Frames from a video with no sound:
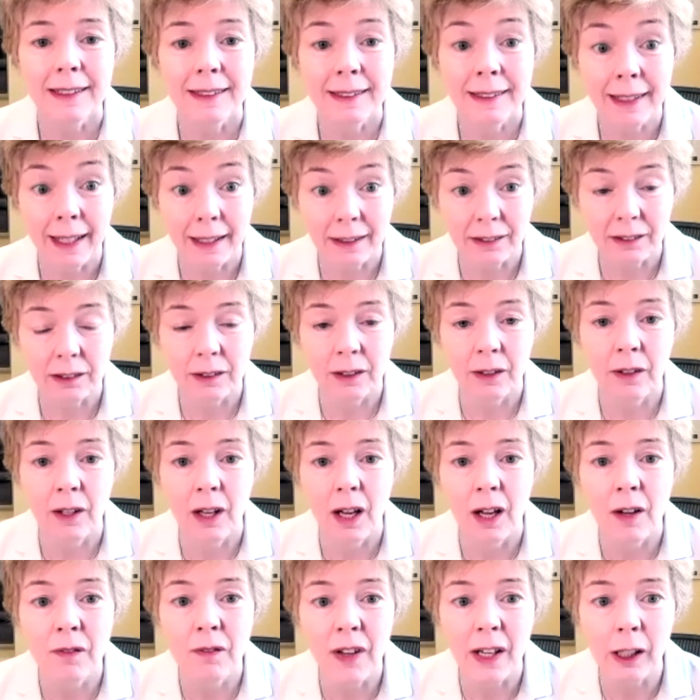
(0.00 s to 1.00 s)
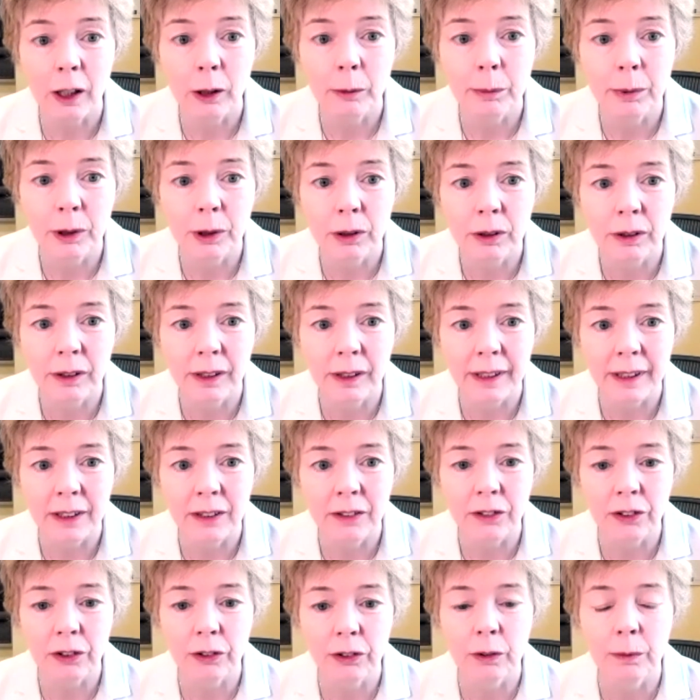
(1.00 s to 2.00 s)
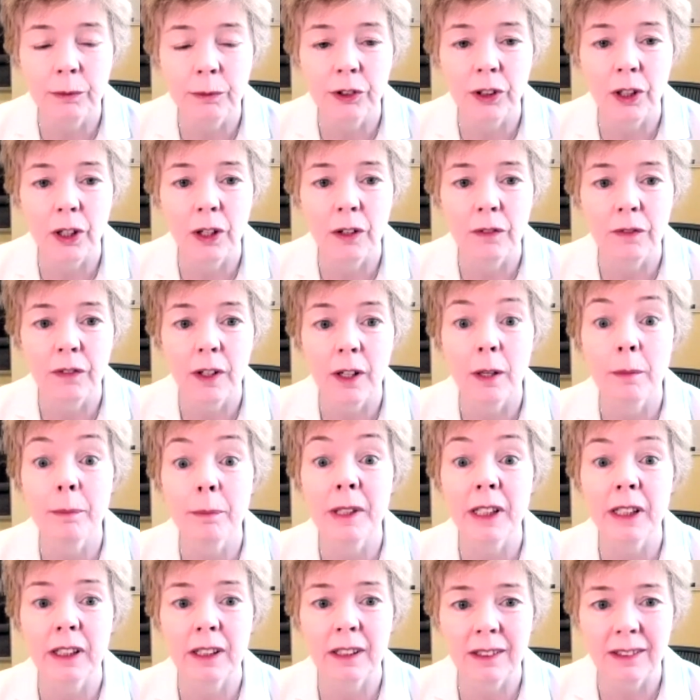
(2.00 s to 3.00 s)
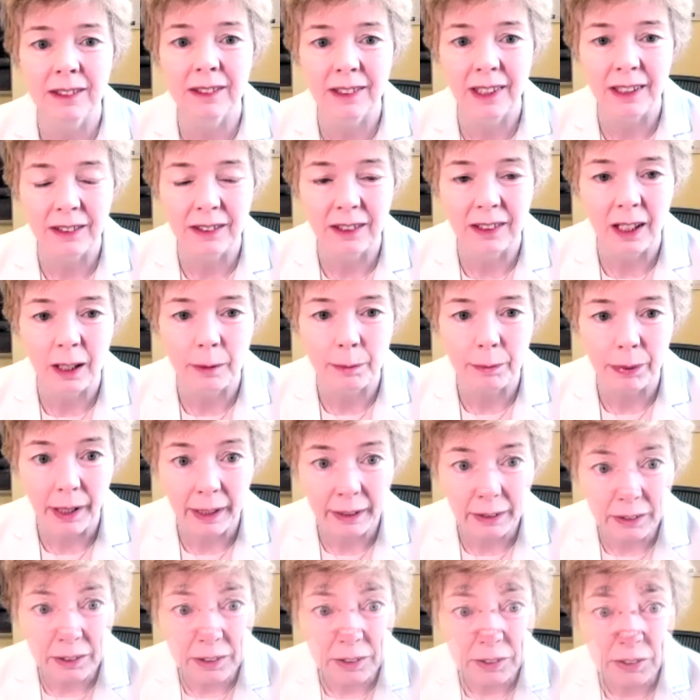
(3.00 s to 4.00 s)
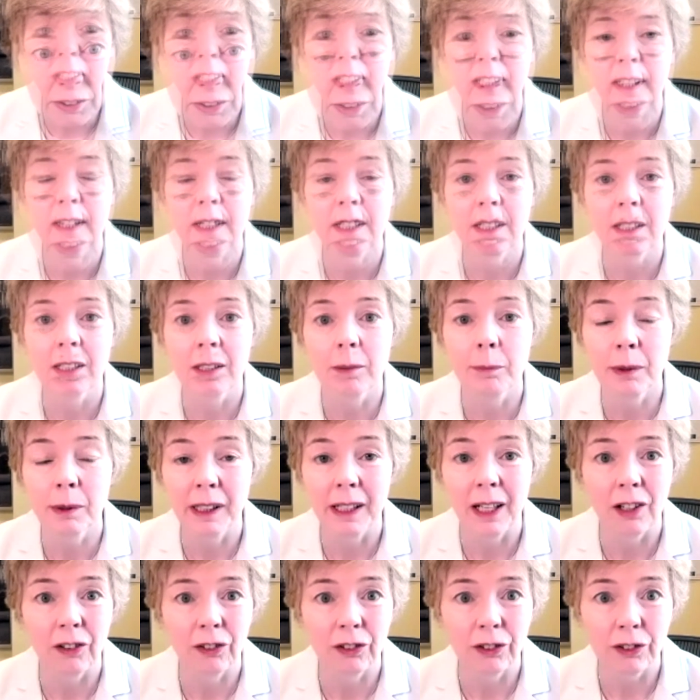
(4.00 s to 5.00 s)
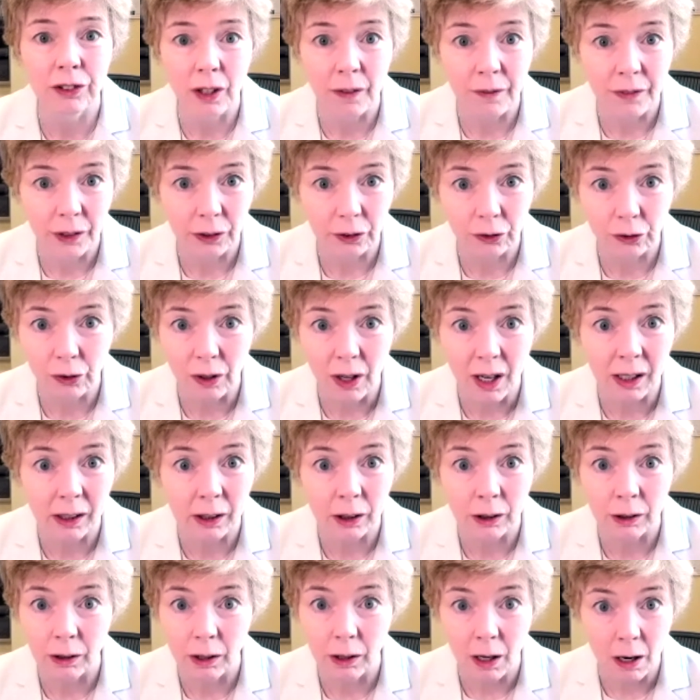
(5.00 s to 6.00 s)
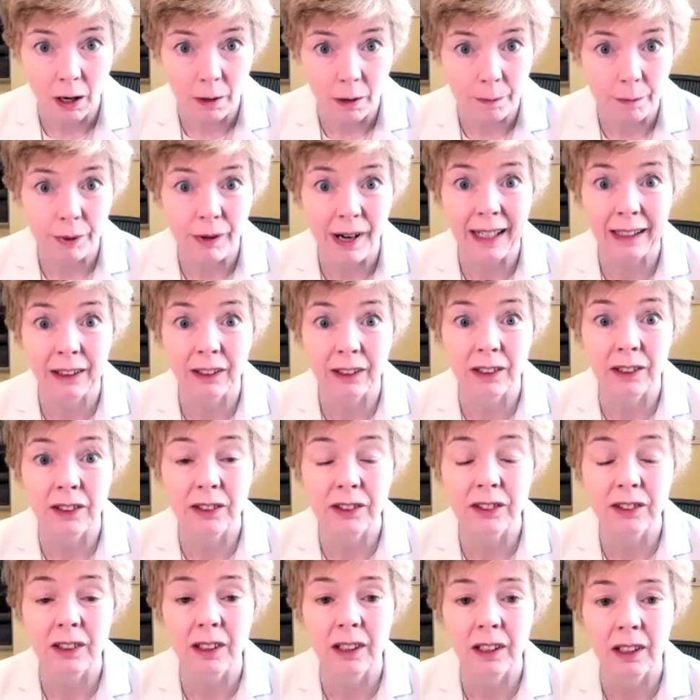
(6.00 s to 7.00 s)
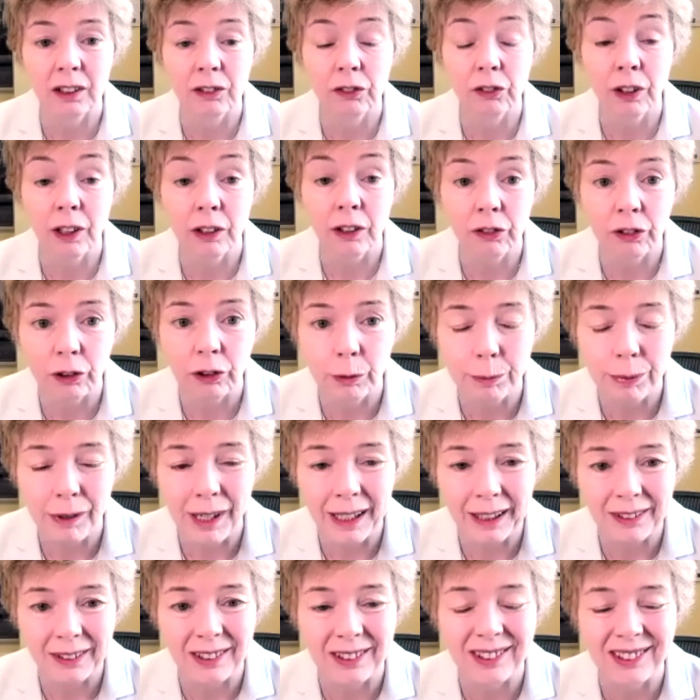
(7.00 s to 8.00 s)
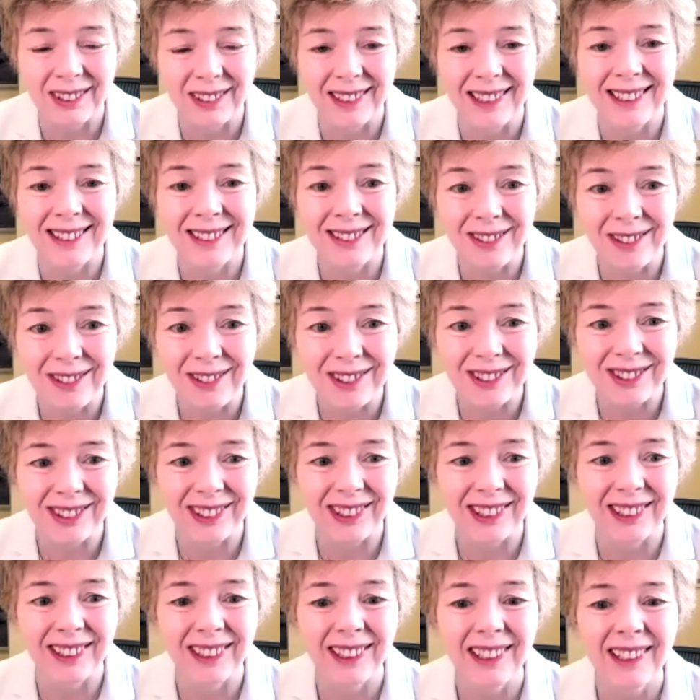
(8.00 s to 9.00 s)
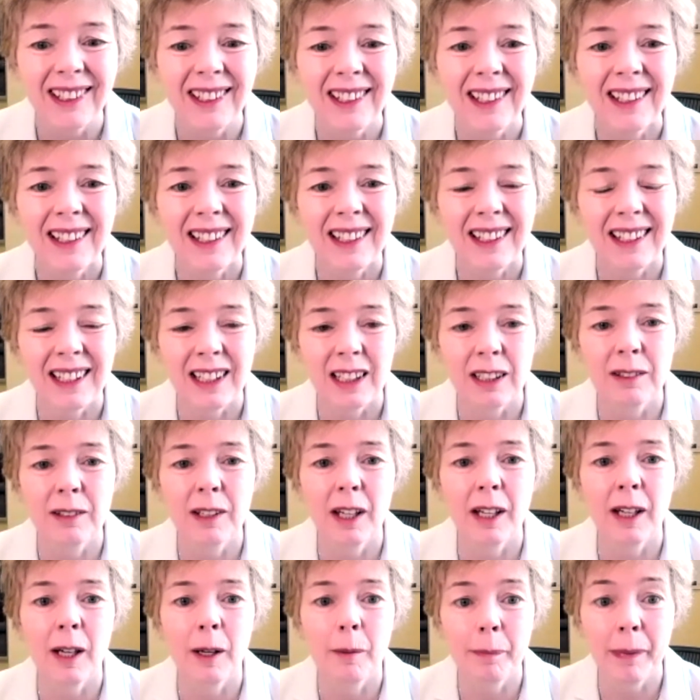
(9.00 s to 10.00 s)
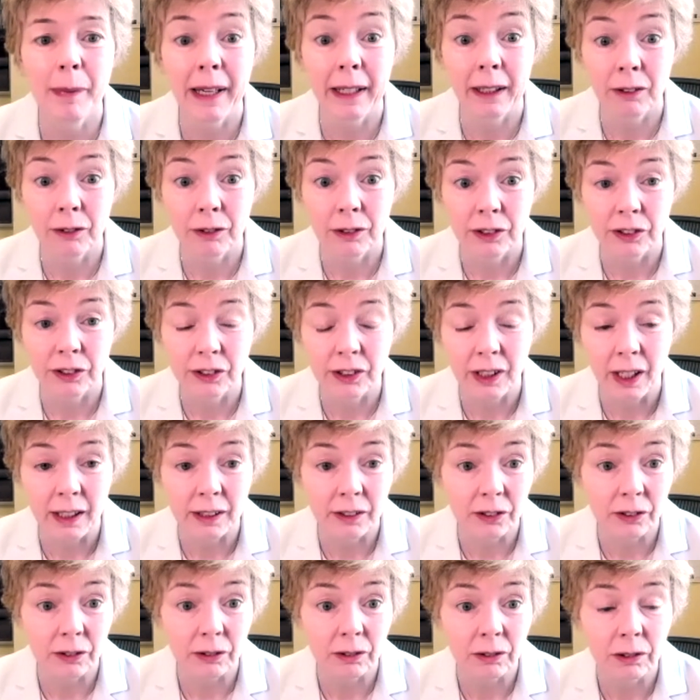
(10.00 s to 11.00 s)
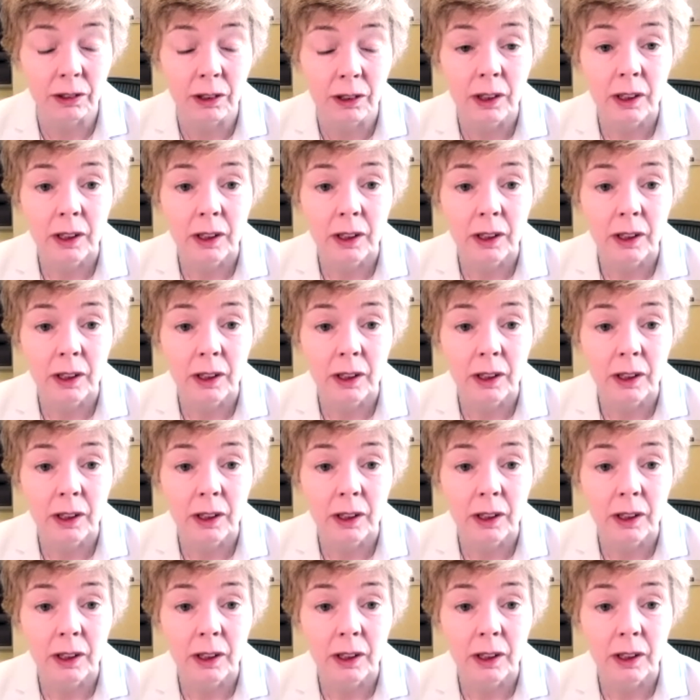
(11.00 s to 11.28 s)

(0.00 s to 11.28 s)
yet uh, available in terms of immediate day to day practice. The implications of this trial are, are practice, uh, changing of practice, endorsing in uh, pancreas cancer.